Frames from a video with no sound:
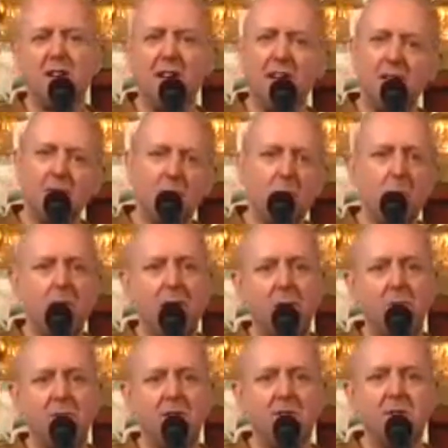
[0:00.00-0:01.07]
yeah, two
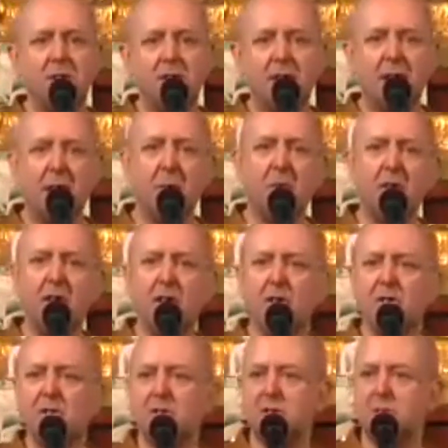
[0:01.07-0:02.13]
bad bits in there, but they're
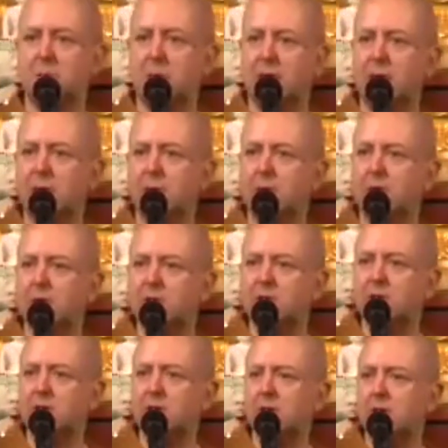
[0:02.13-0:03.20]
not such a bad
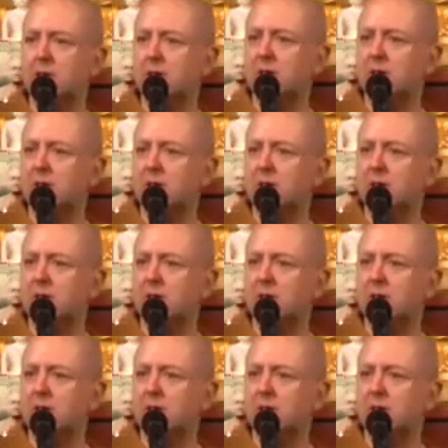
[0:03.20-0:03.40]
person.